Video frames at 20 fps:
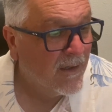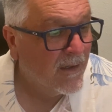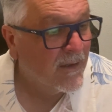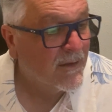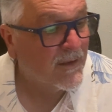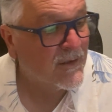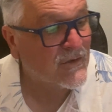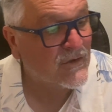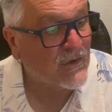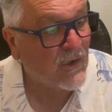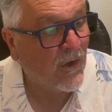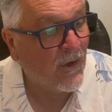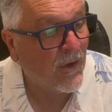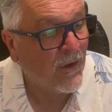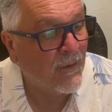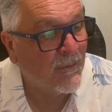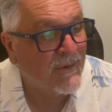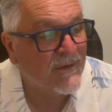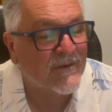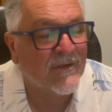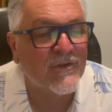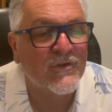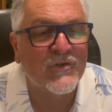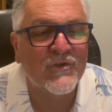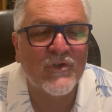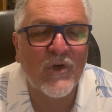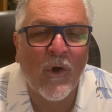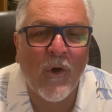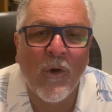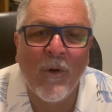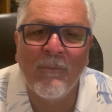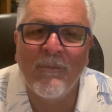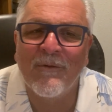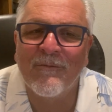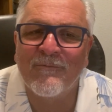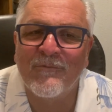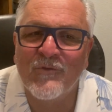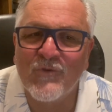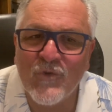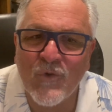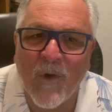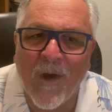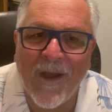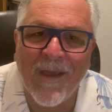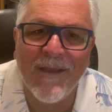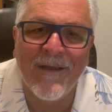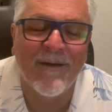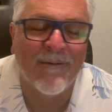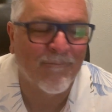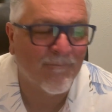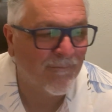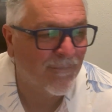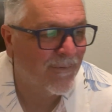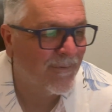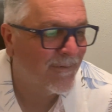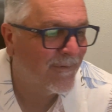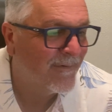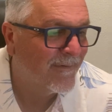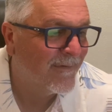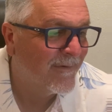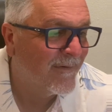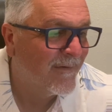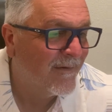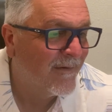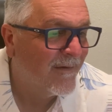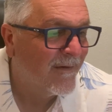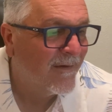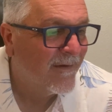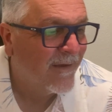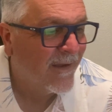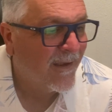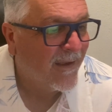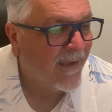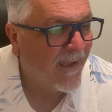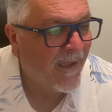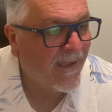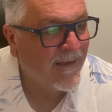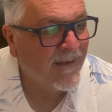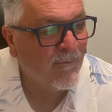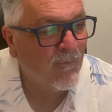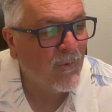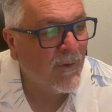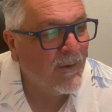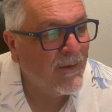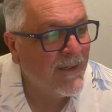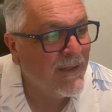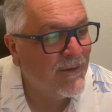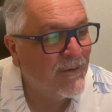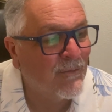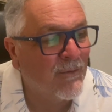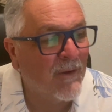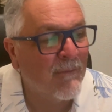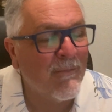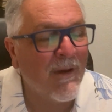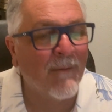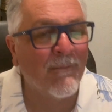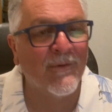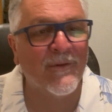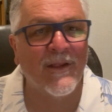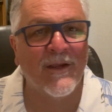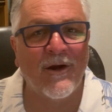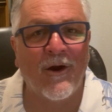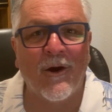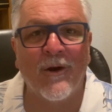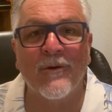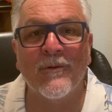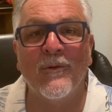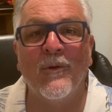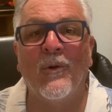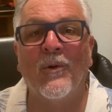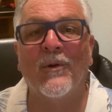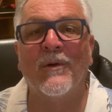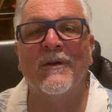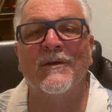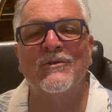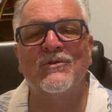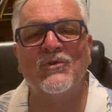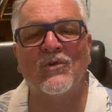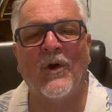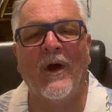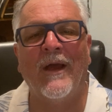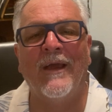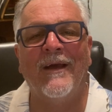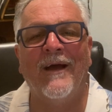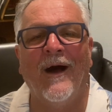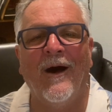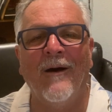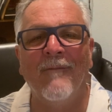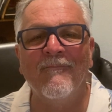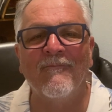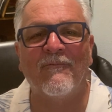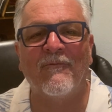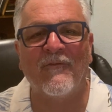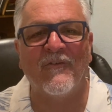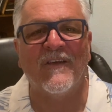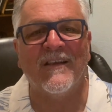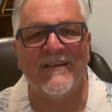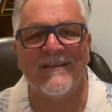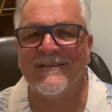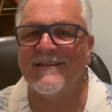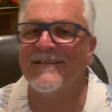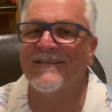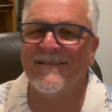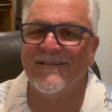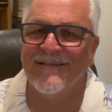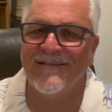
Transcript: The psalm is a psalm of triumph. And we need to remember that our Lord is triumphant.